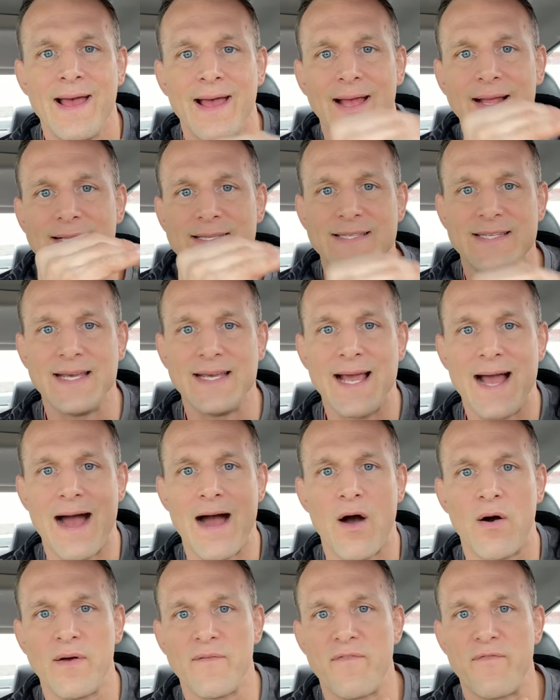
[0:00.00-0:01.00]
and see
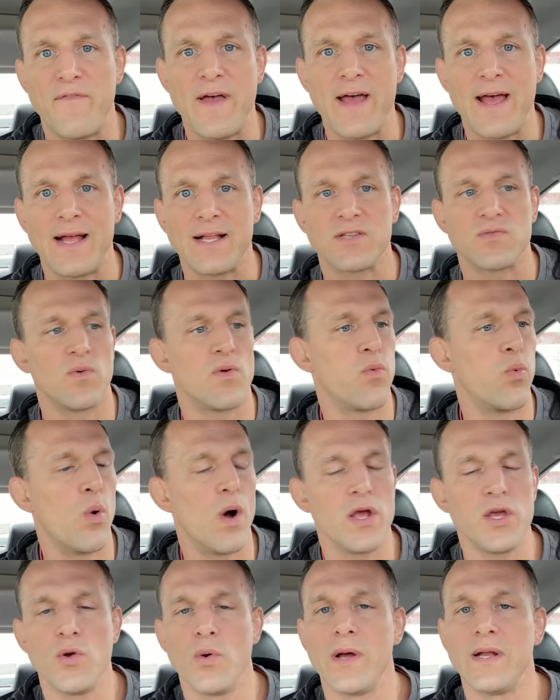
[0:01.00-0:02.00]
how it fits with
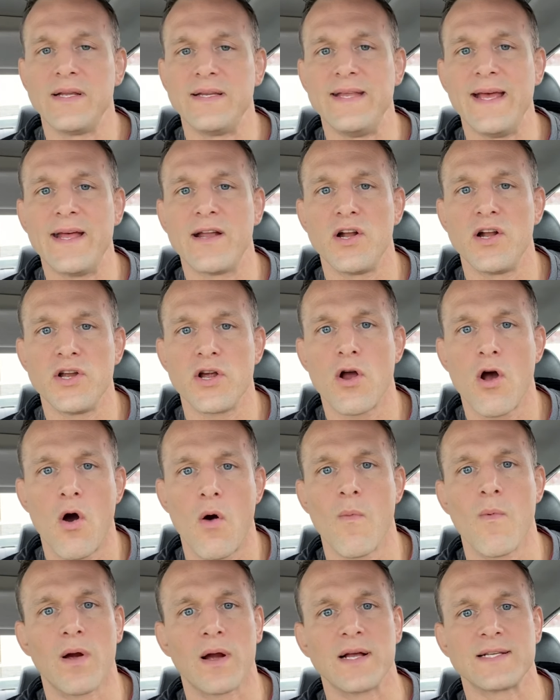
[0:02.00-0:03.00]
what you had did on your
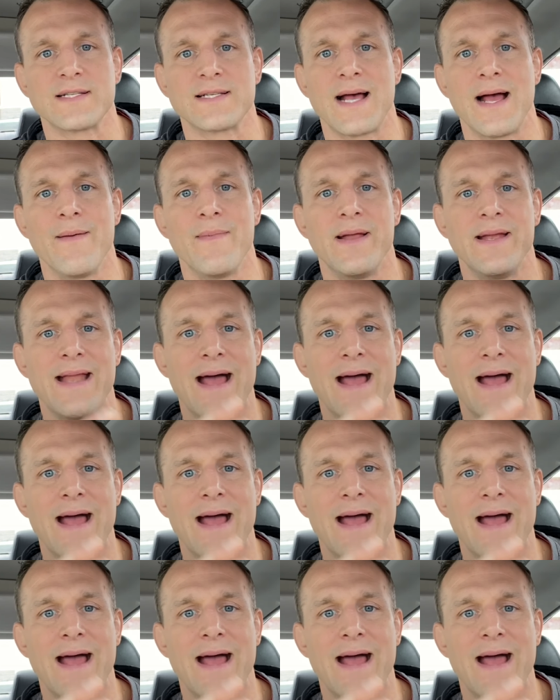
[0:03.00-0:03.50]
homework assignment.